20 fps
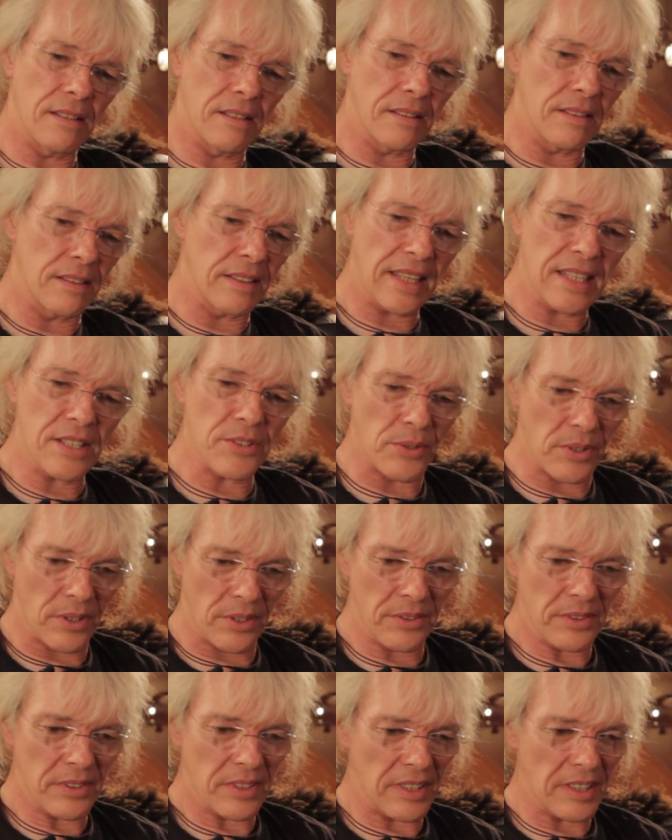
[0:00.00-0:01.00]
Later
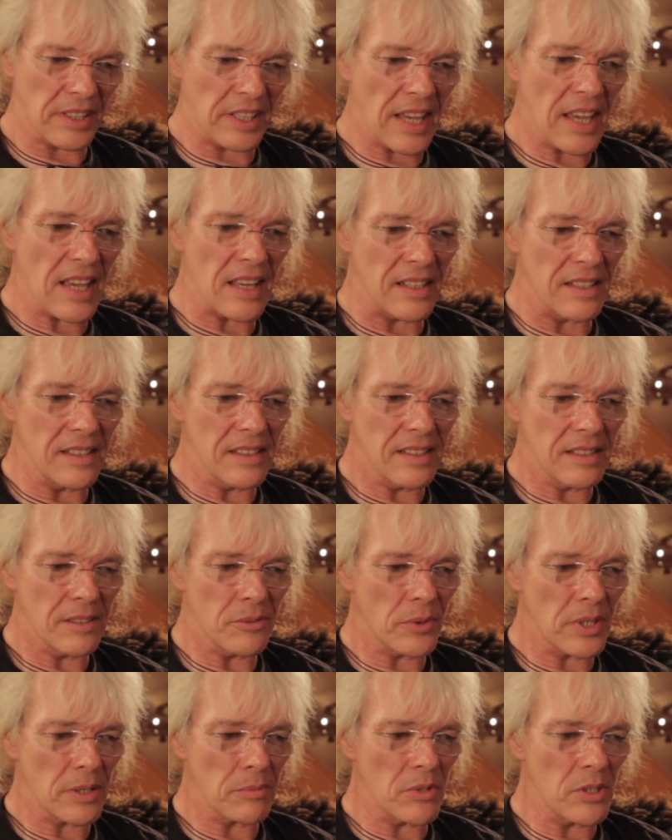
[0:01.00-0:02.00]
on, again,
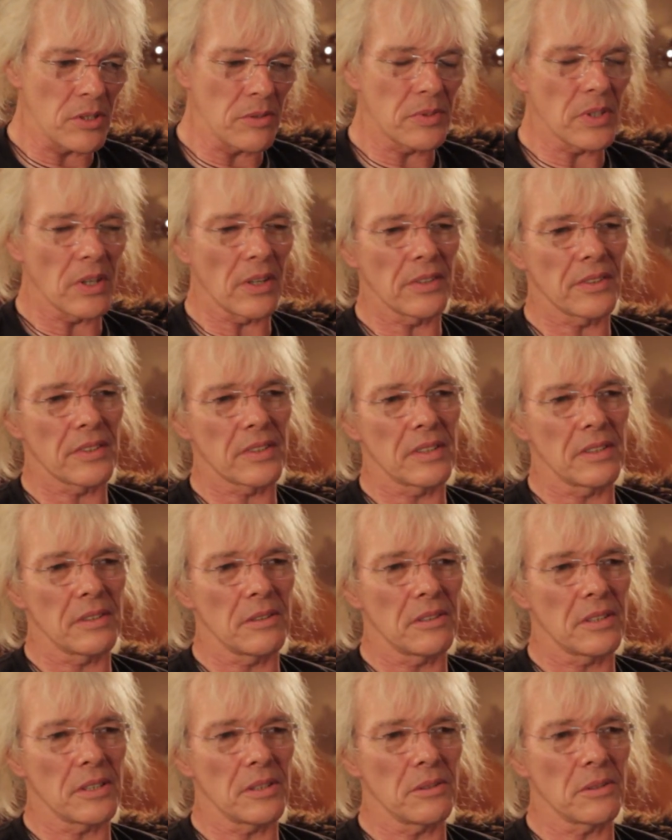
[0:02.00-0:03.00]
we moved on to
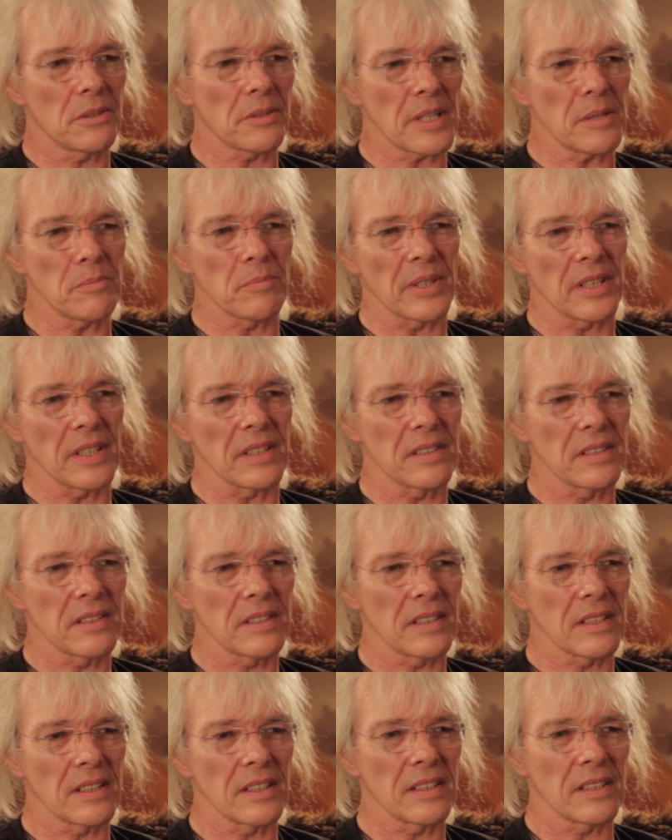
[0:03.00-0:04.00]
do
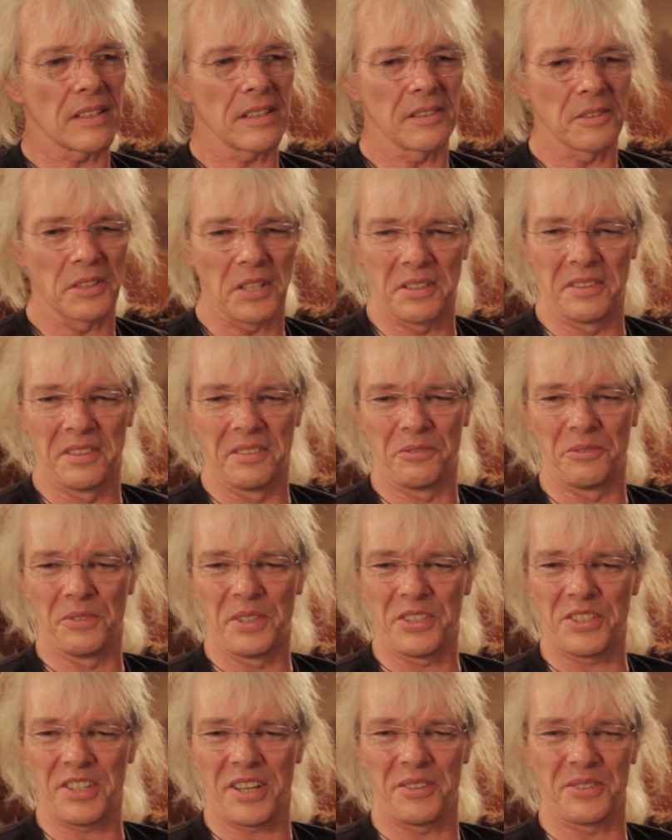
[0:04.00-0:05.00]
Greenpeace. We
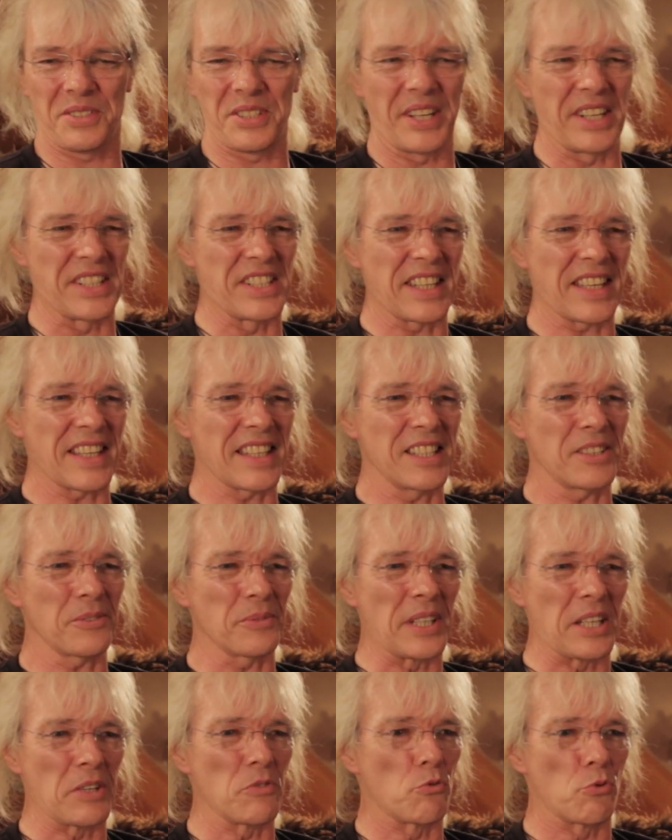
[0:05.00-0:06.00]
chose 98
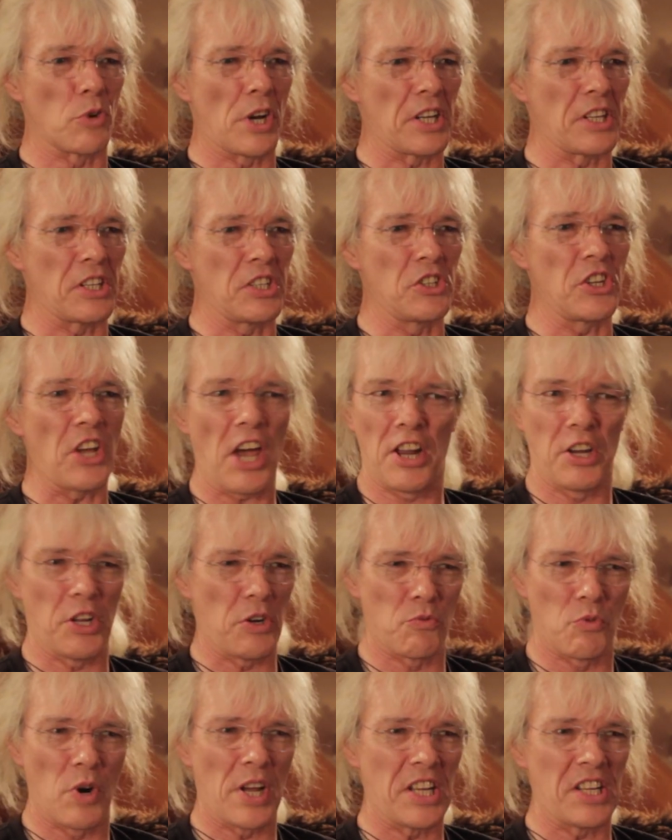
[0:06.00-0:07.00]
when it rained and it
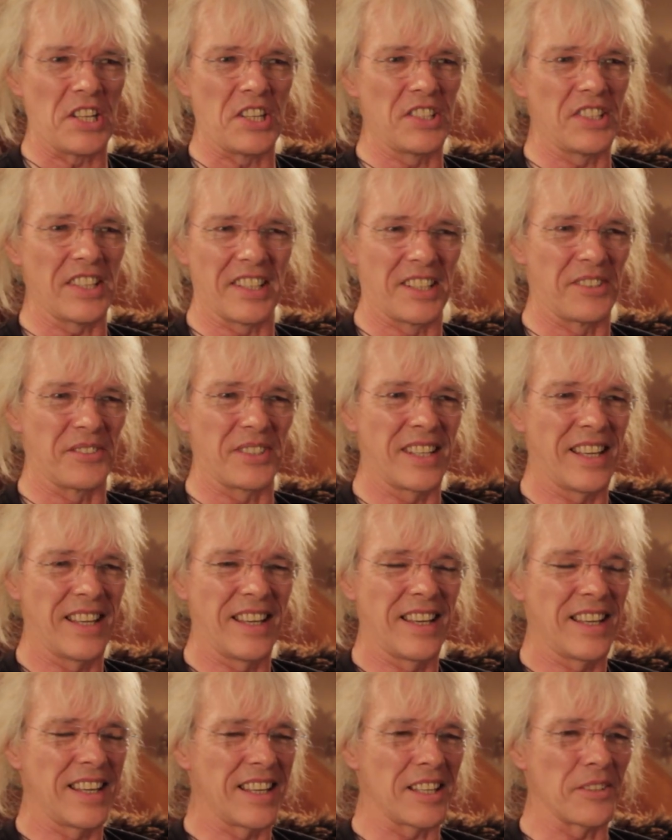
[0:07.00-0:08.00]
rained and
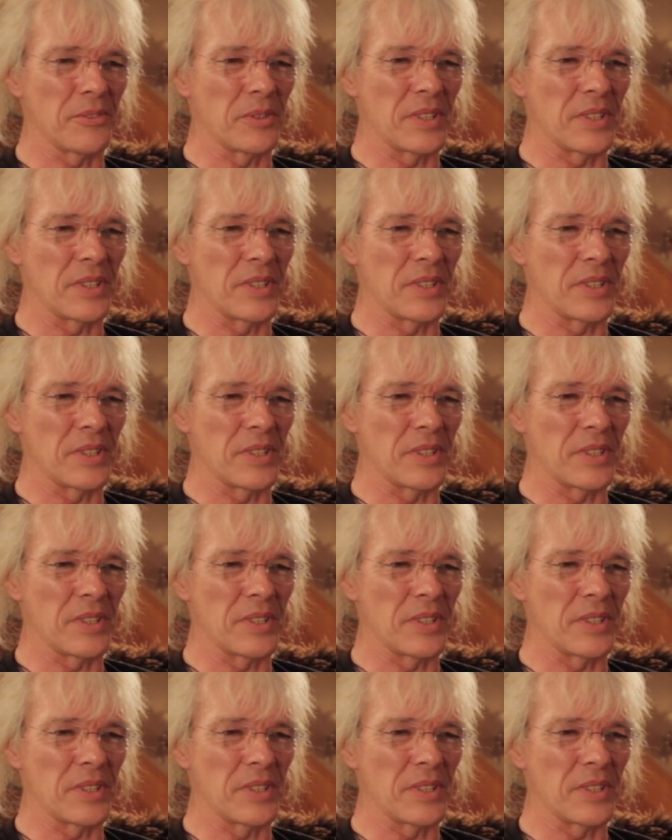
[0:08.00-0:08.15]
it